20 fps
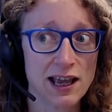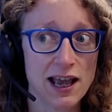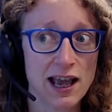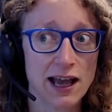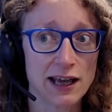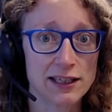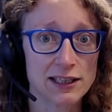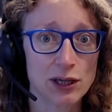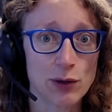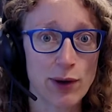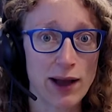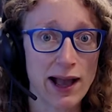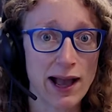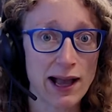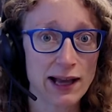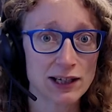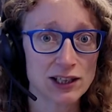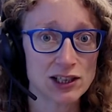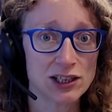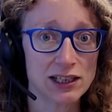And so,
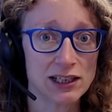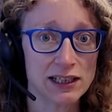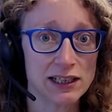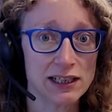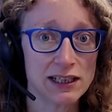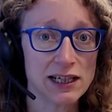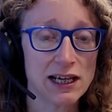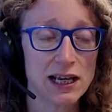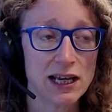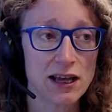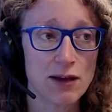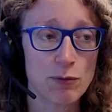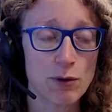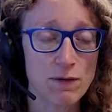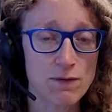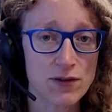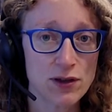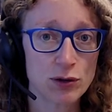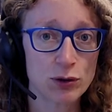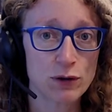actually, we
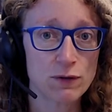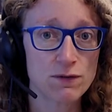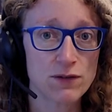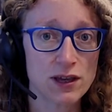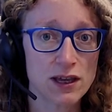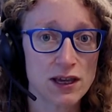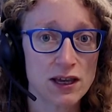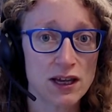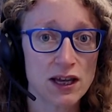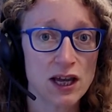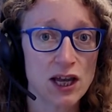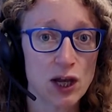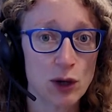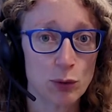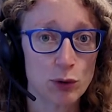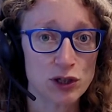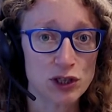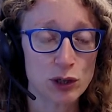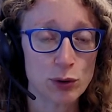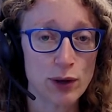feel the fear,
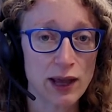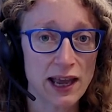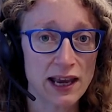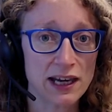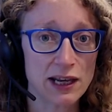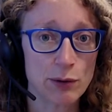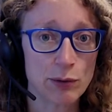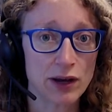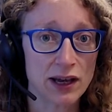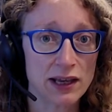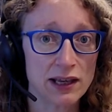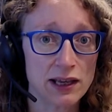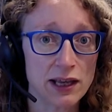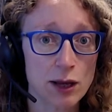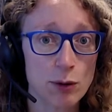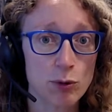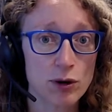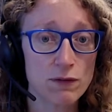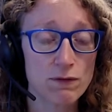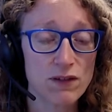we do it anyway.
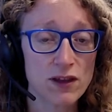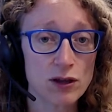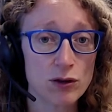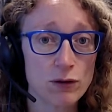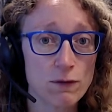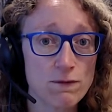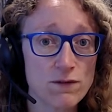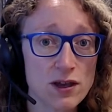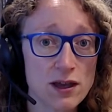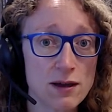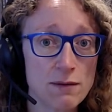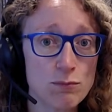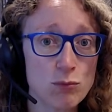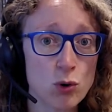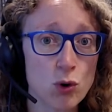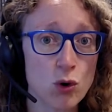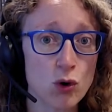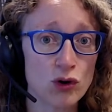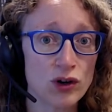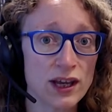We feel the fear
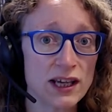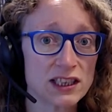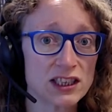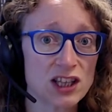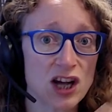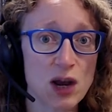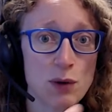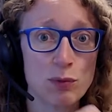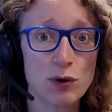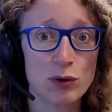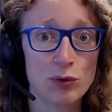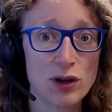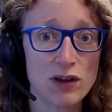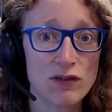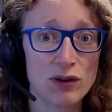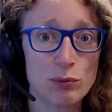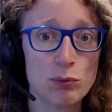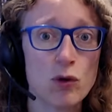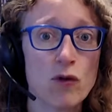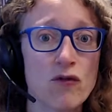more. Next time, we're
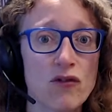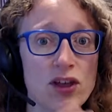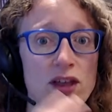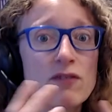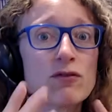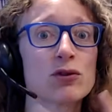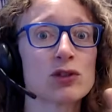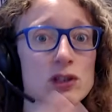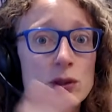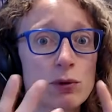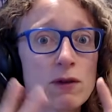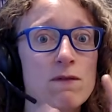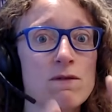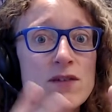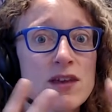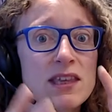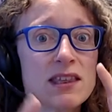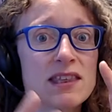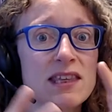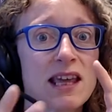even more fearful. So we
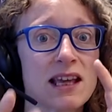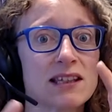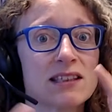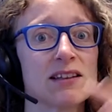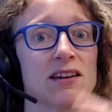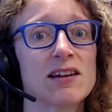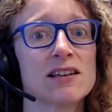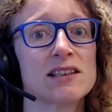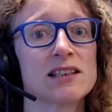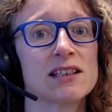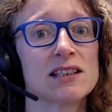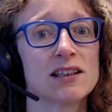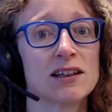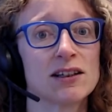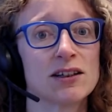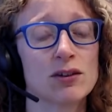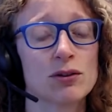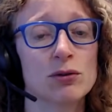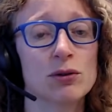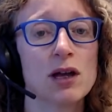feed the anxiety
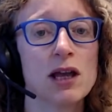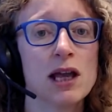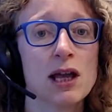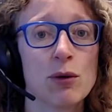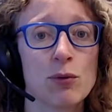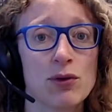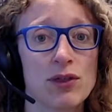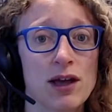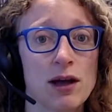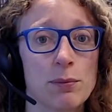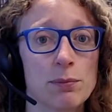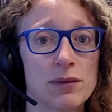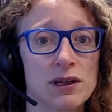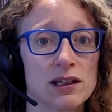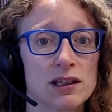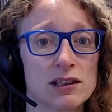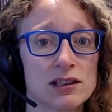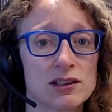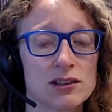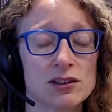cycle without
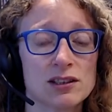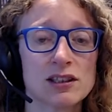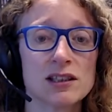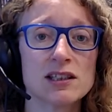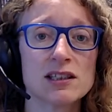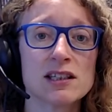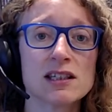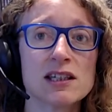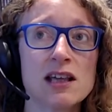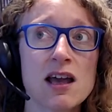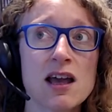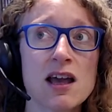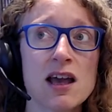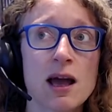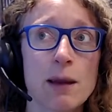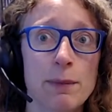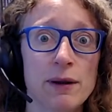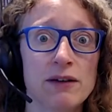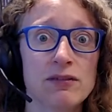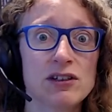meaning to. So this is
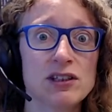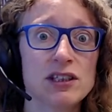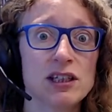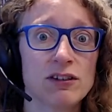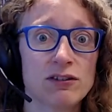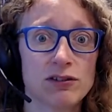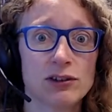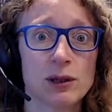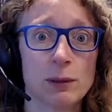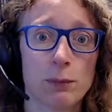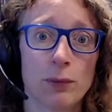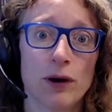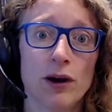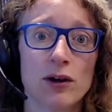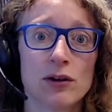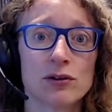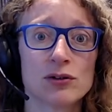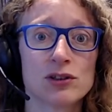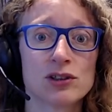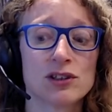a bit of a different
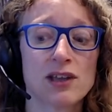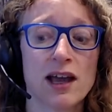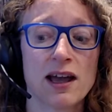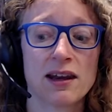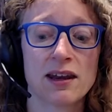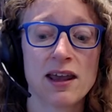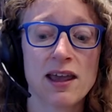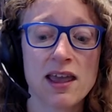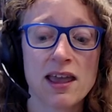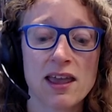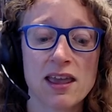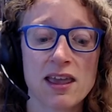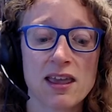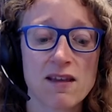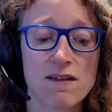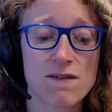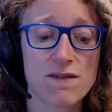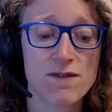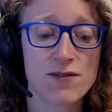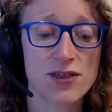approach than
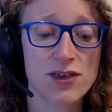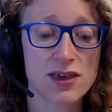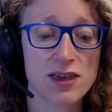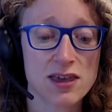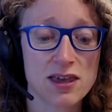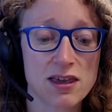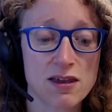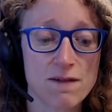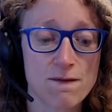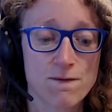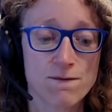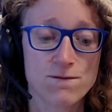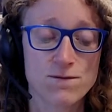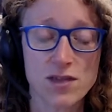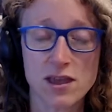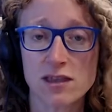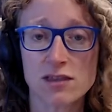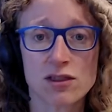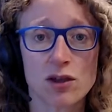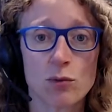if the
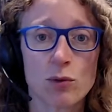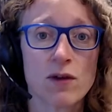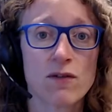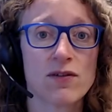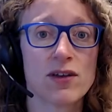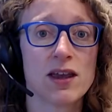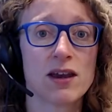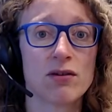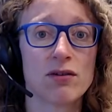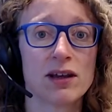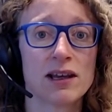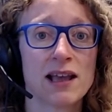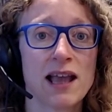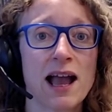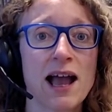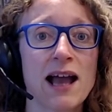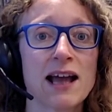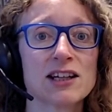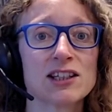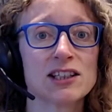thing that we're fearing
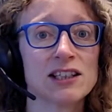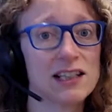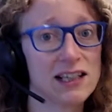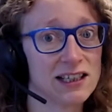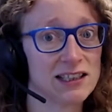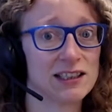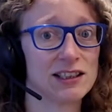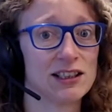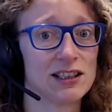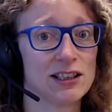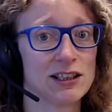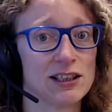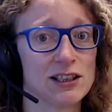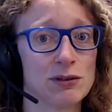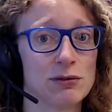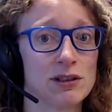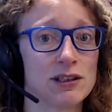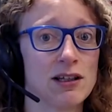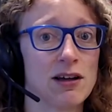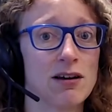actually isn't going to do
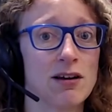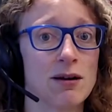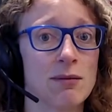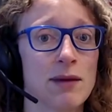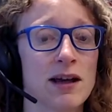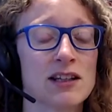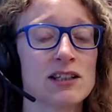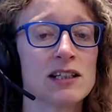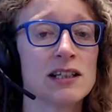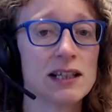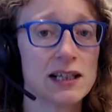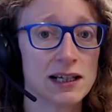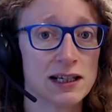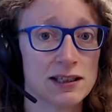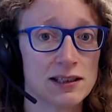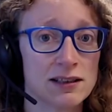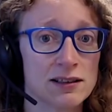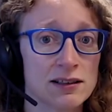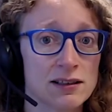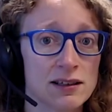us harm, actually
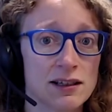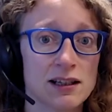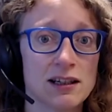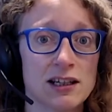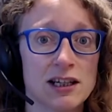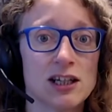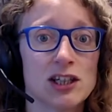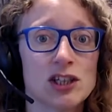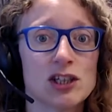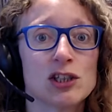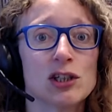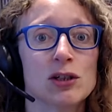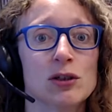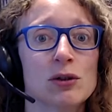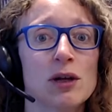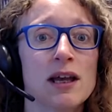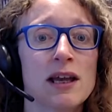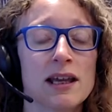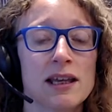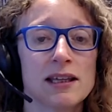isn't an issue.
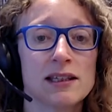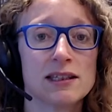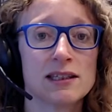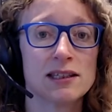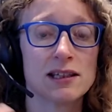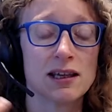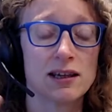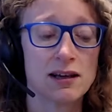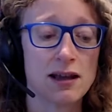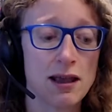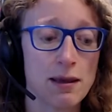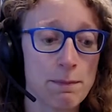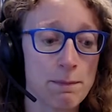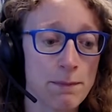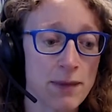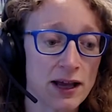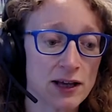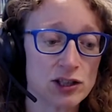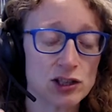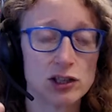It's an
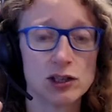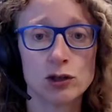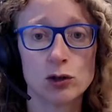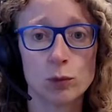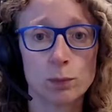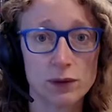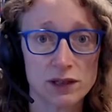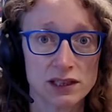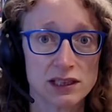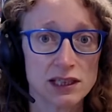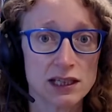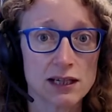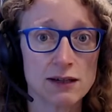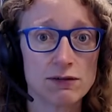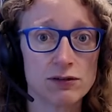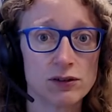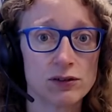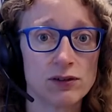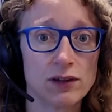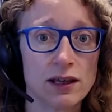imagined or
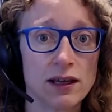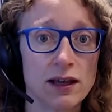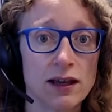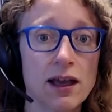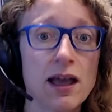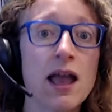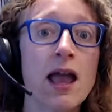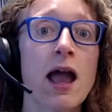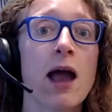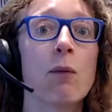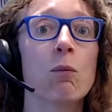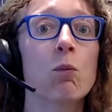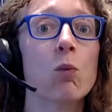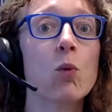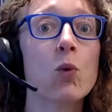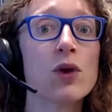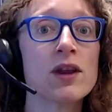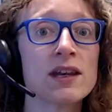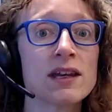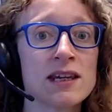perceived fear. And
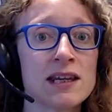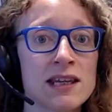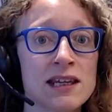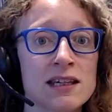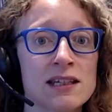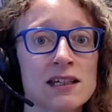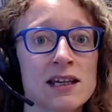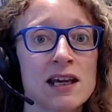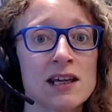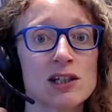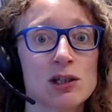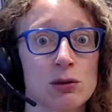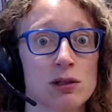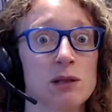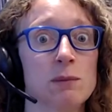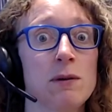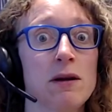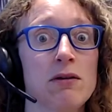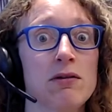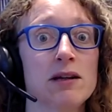we need to
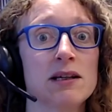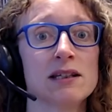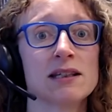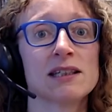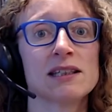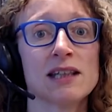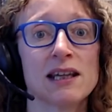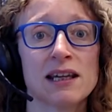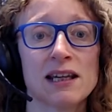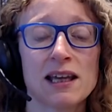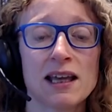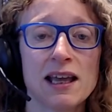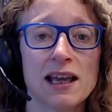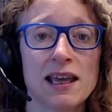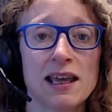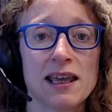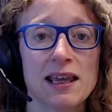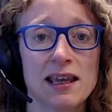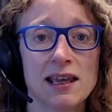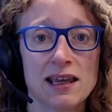experience it
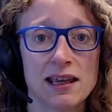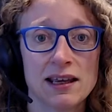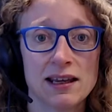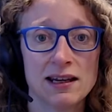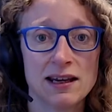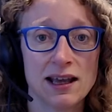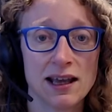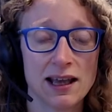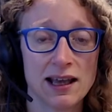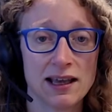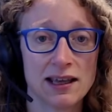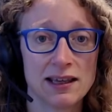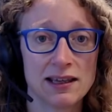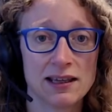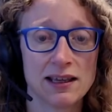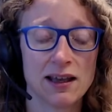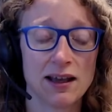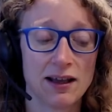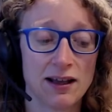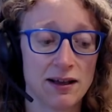in
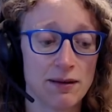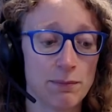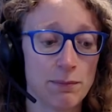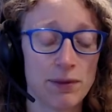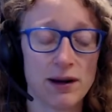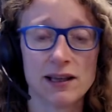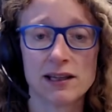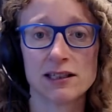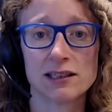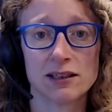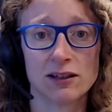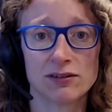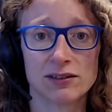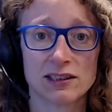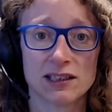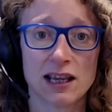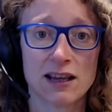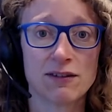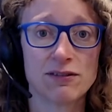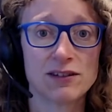a um, place of
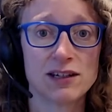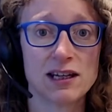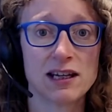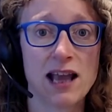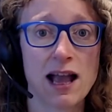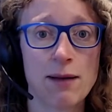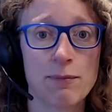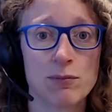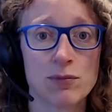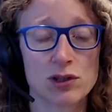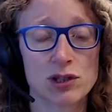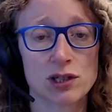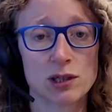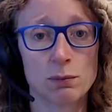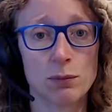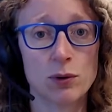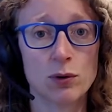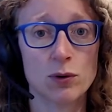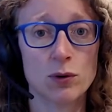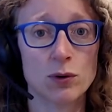safety and with
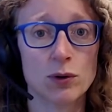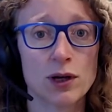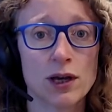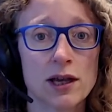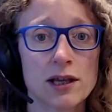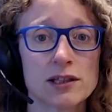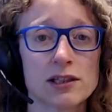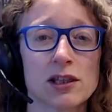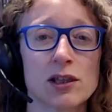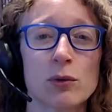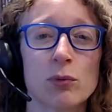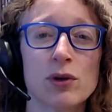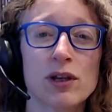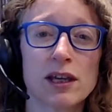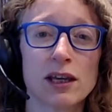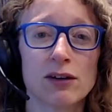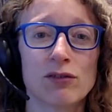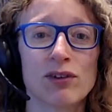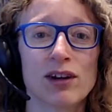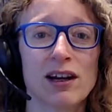support so that we
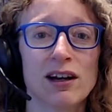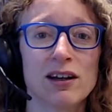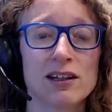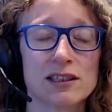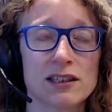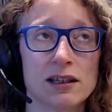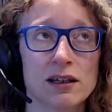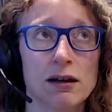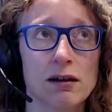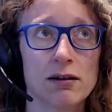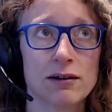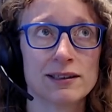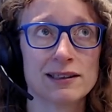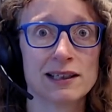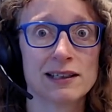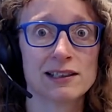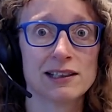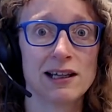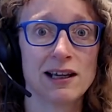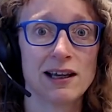can realize that, oh, it's actually